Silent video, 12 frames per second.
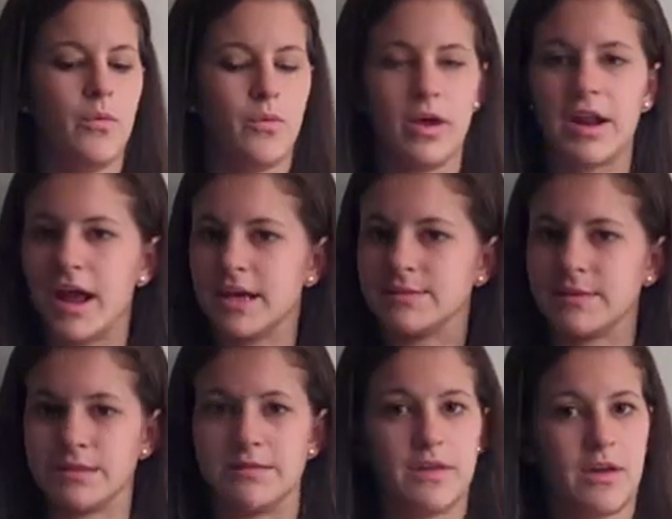What
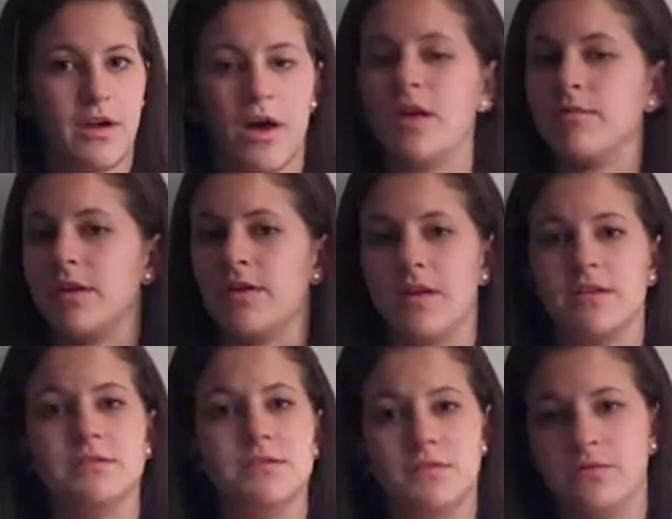aspects of the economy
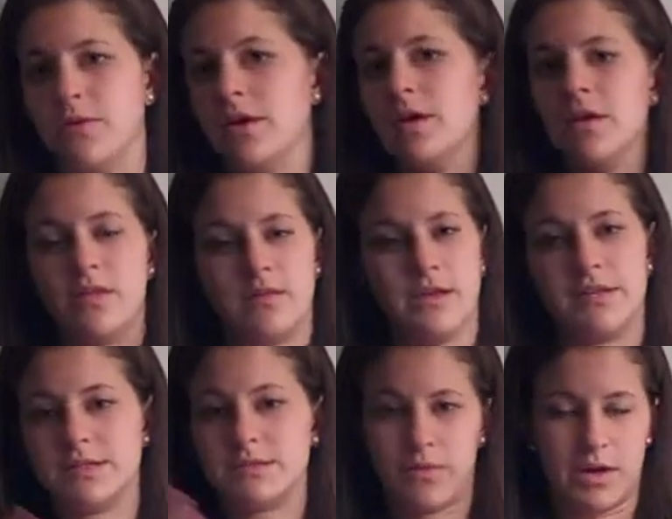led to
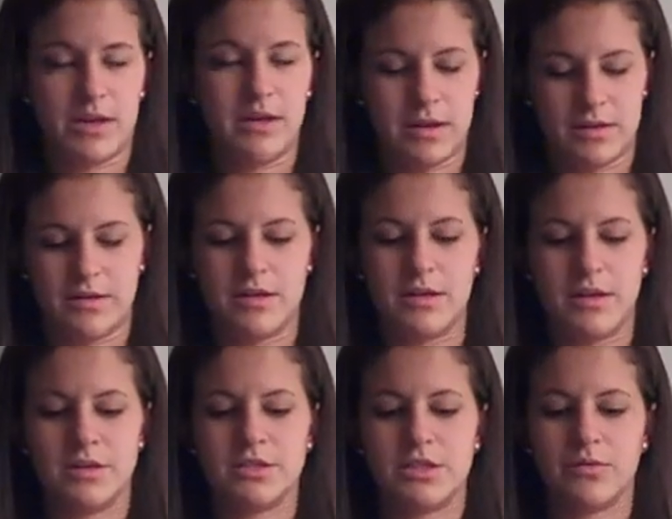this? And
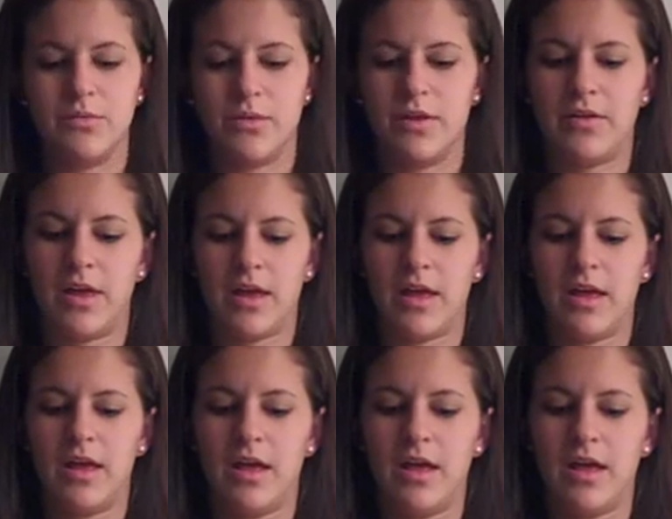she really